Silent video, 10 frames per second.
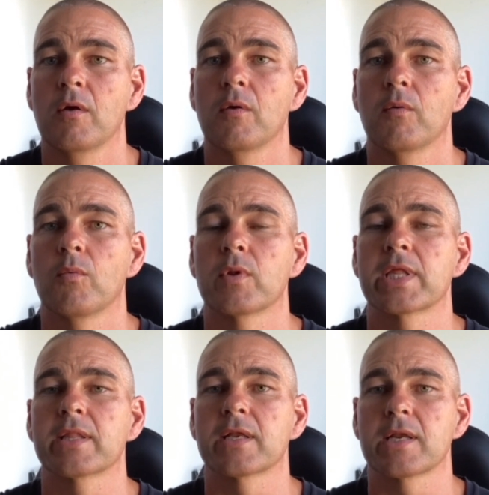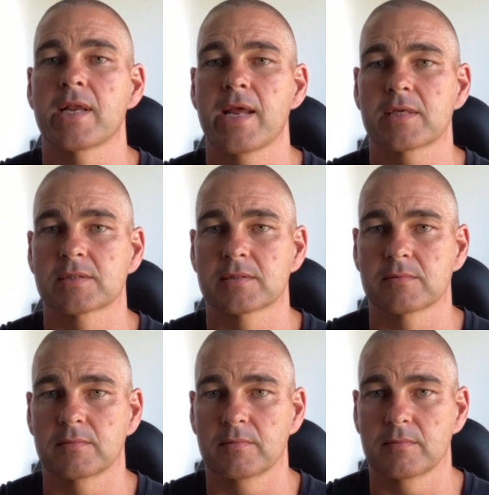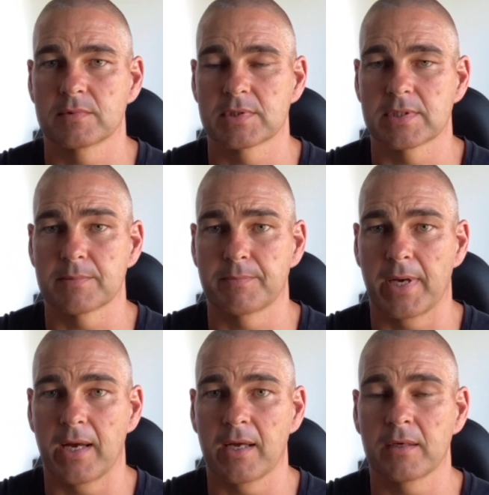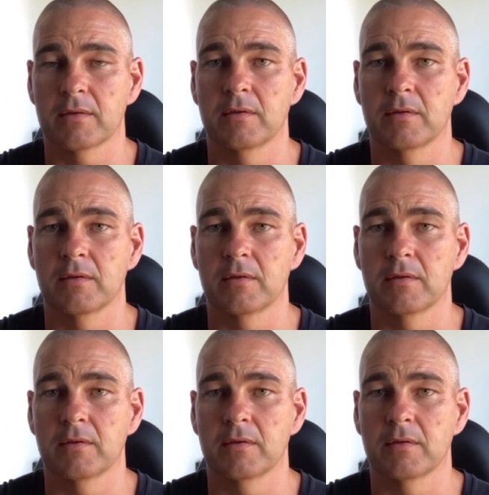well then the next part